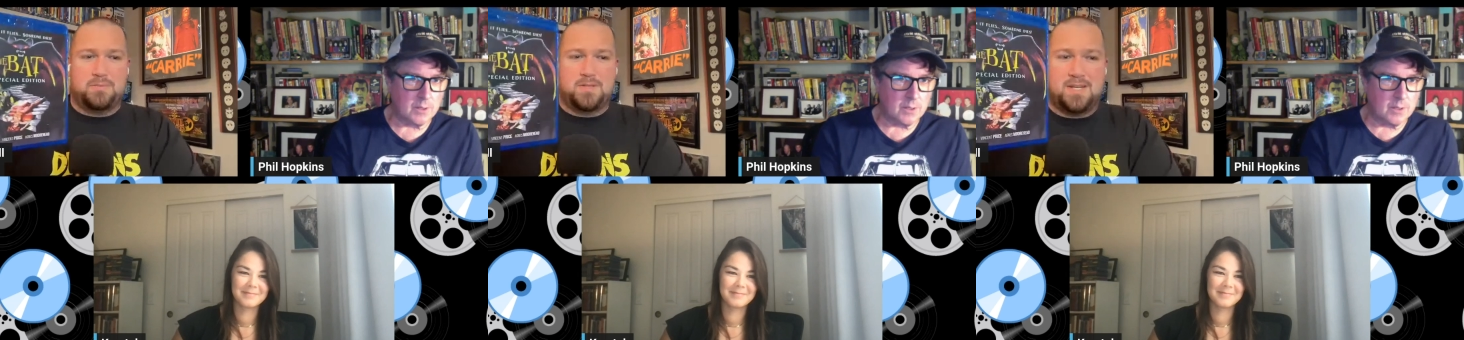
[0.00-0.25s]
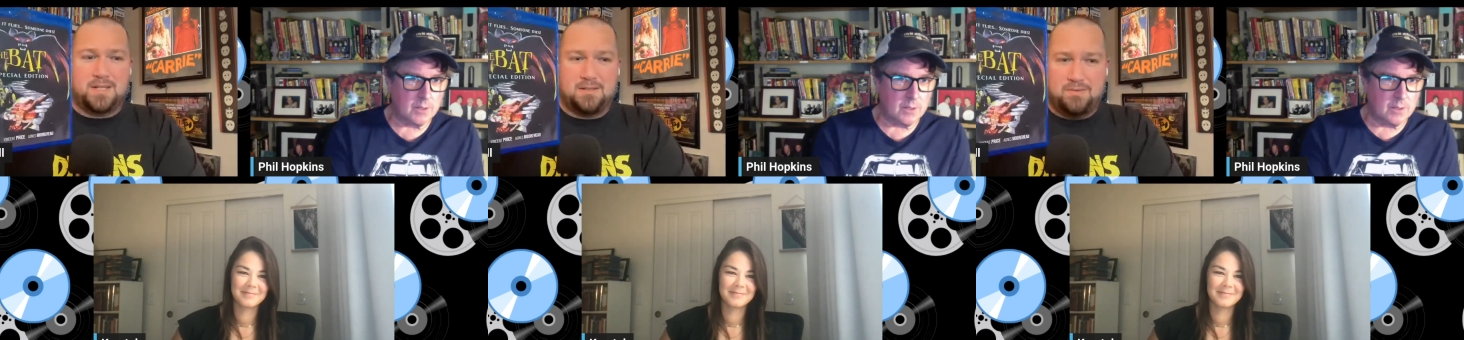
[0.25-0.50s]

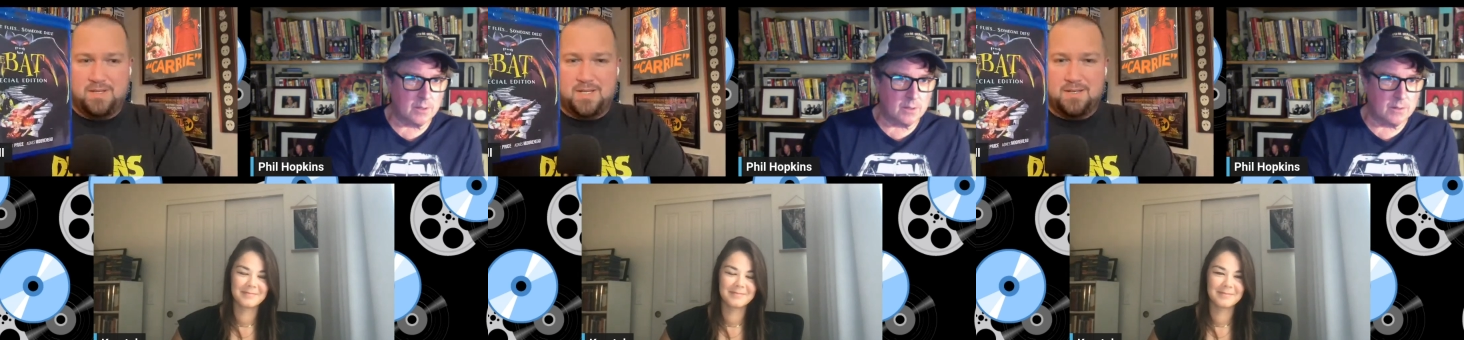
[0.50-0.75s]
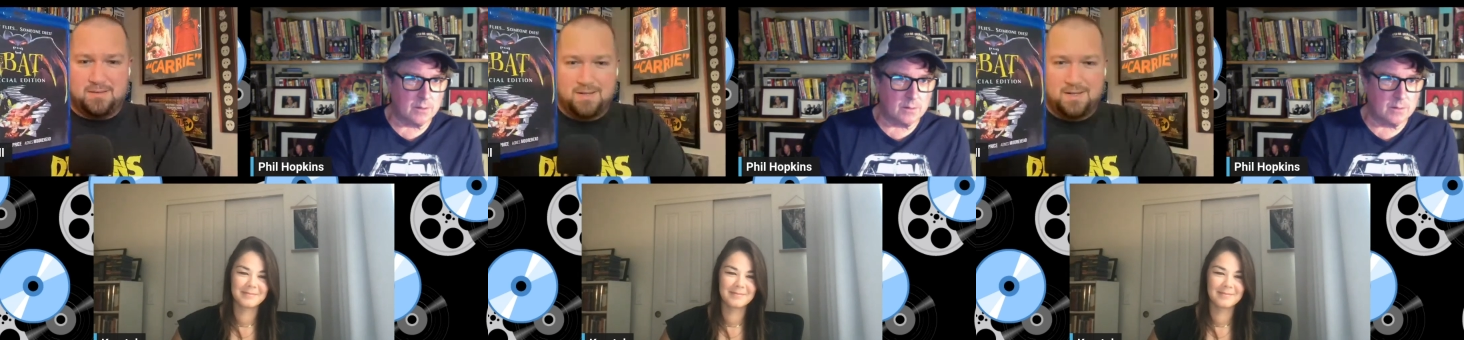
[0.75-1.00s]
Speaker 1: detective
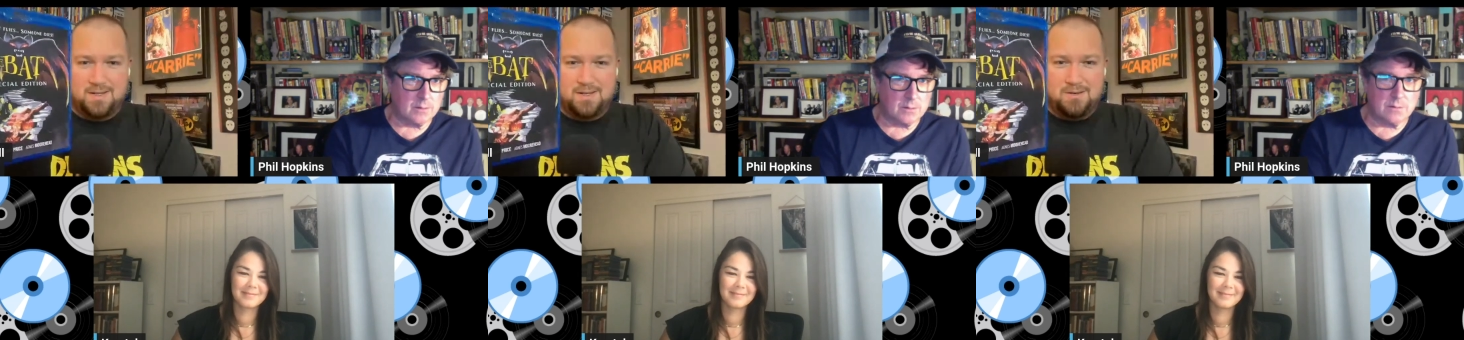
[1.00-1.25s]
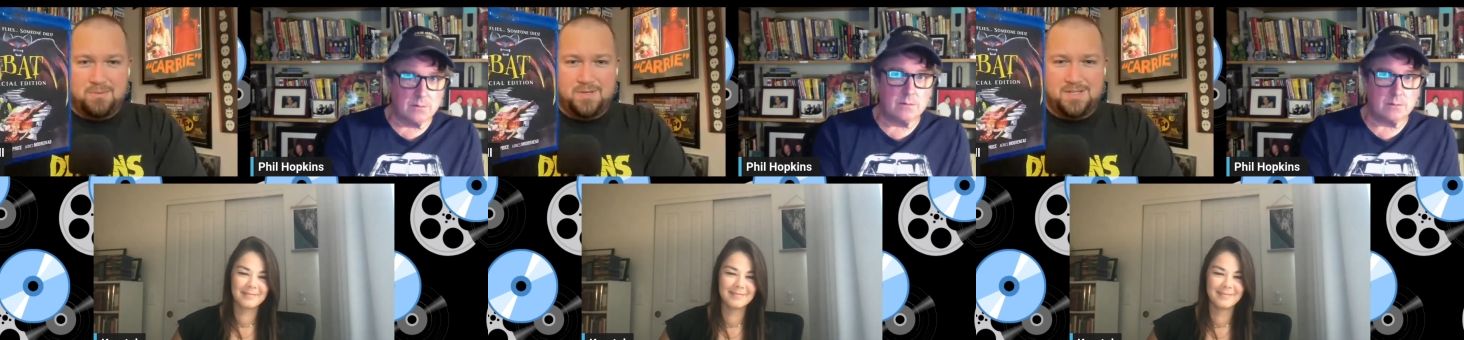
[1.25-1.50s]
yet
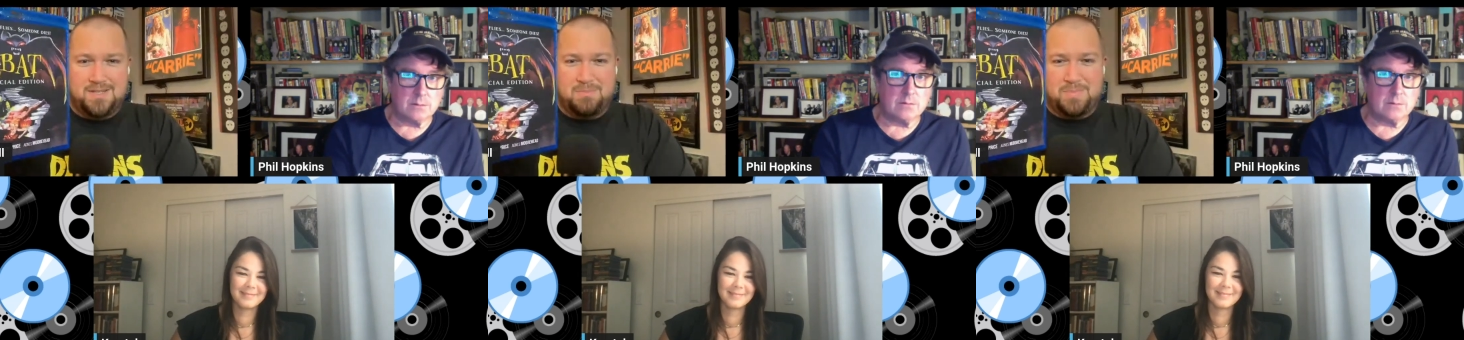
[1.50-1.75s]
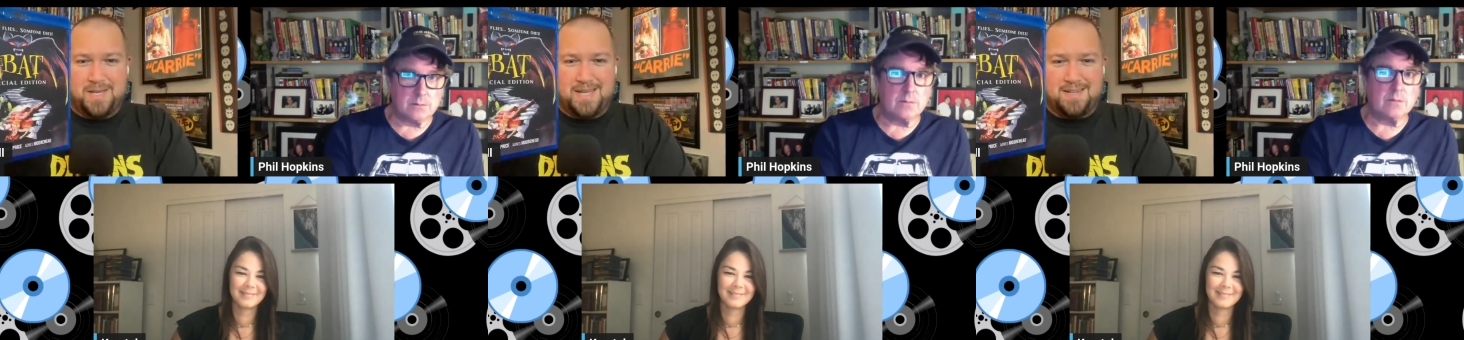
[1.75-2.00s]
was the
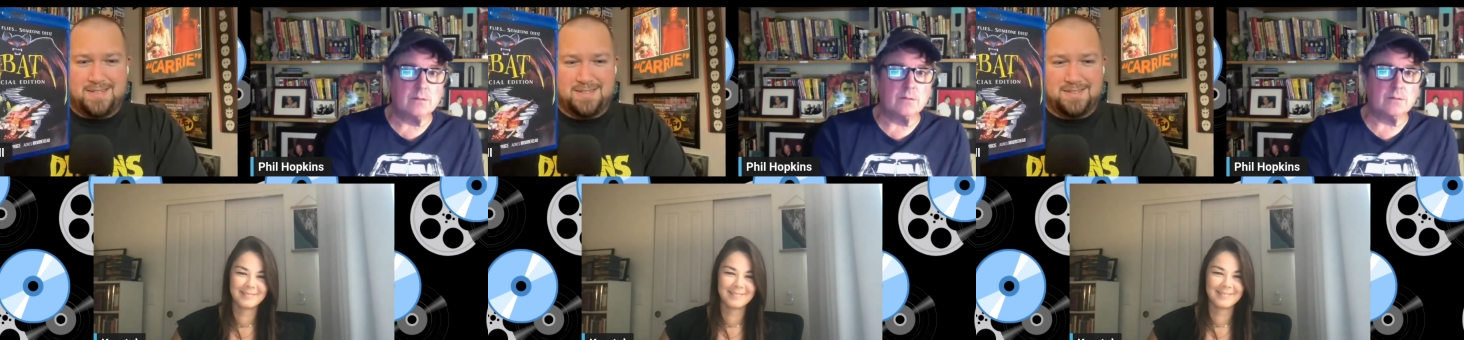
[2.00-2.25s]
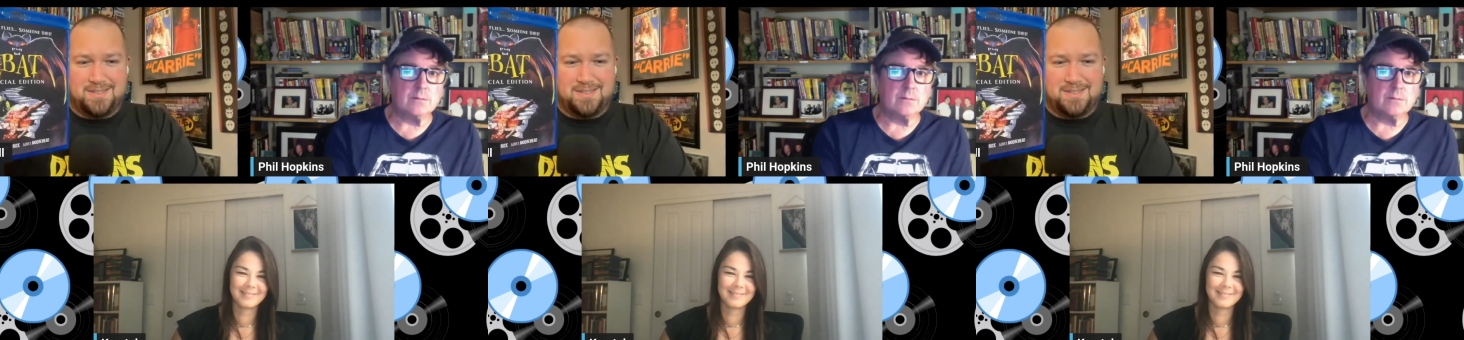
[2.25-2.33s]
bat